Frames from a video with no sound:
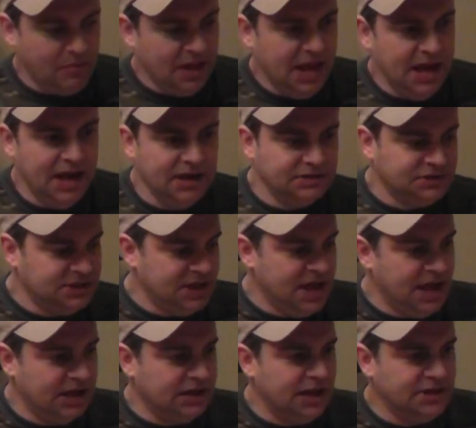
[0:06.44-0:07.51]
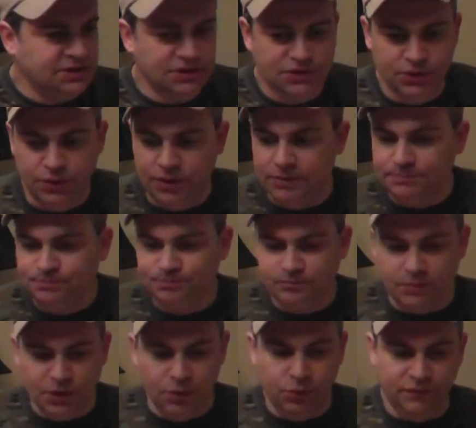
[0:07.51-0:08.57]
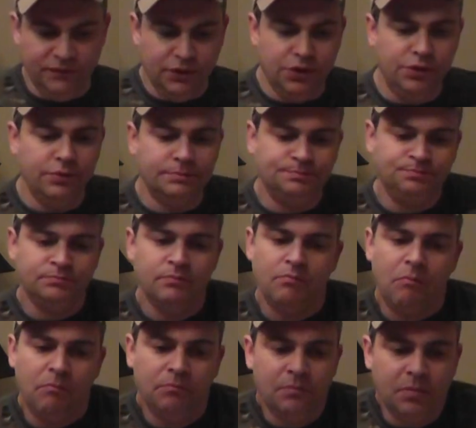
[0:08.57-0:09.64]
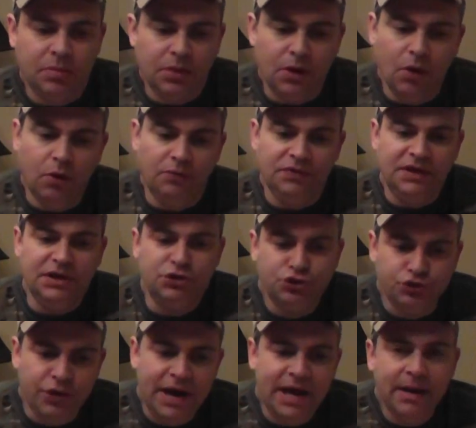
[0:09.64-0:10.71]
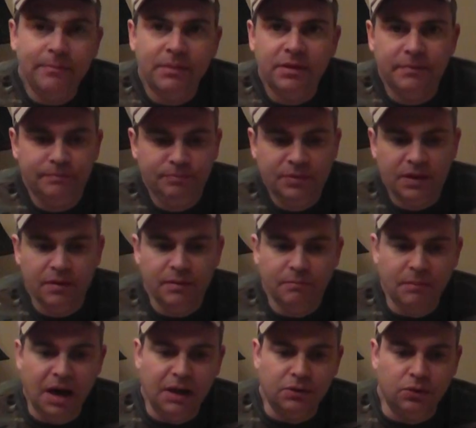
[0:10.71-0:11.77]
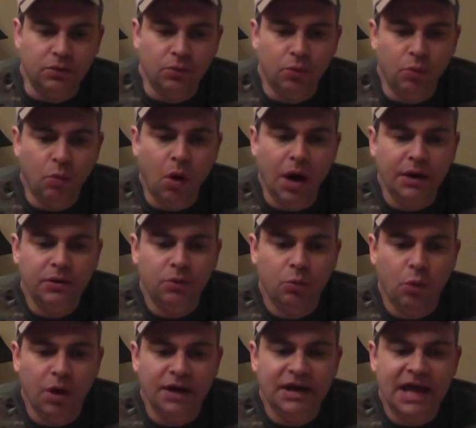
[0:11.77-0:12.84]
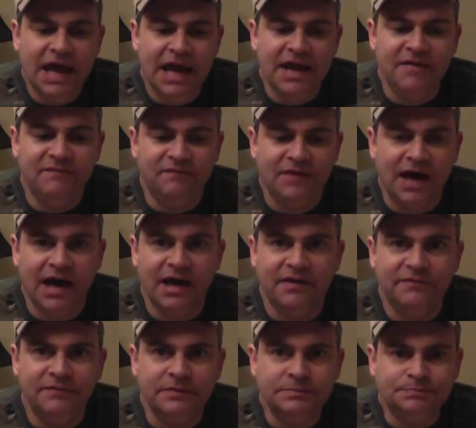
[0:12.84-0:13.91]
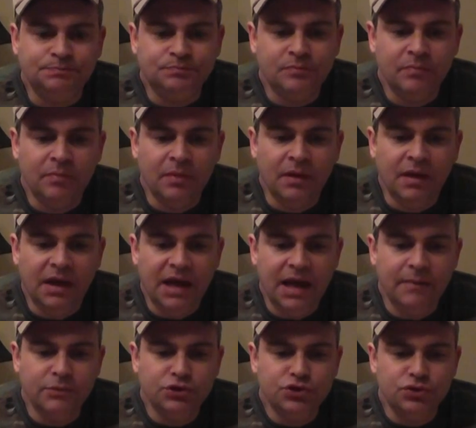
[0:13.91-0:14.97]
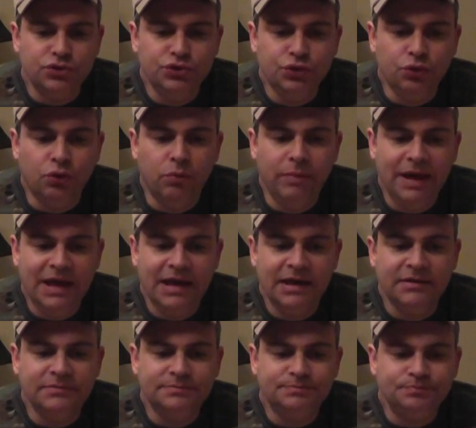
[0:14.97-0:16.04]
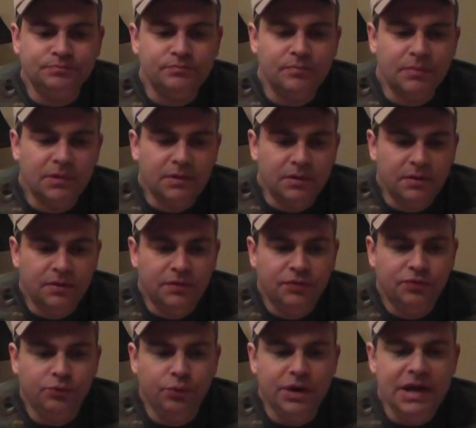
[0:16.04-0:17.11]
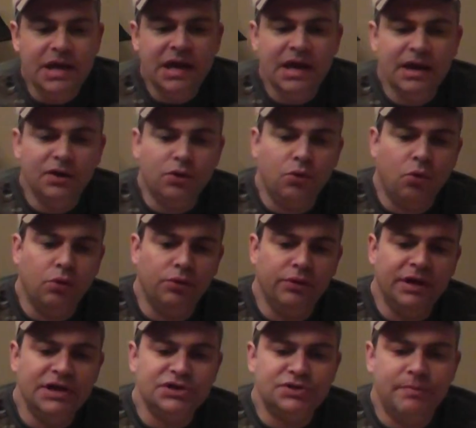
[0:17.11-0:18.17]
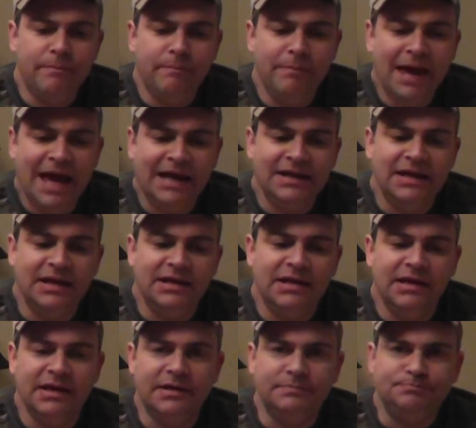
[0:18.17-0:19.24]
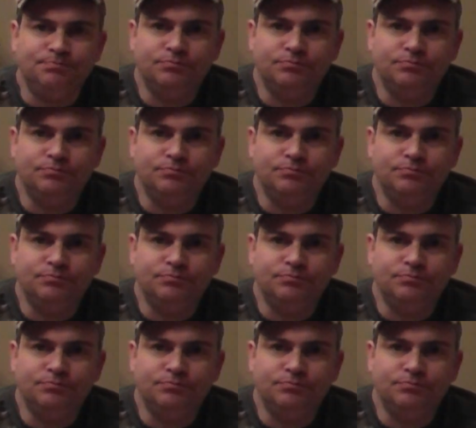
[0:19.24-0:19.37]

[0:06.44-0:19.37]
and today I'd like to do a review on the TRAM model 1185 amateur dual band 3 1/4 inch magnet kit.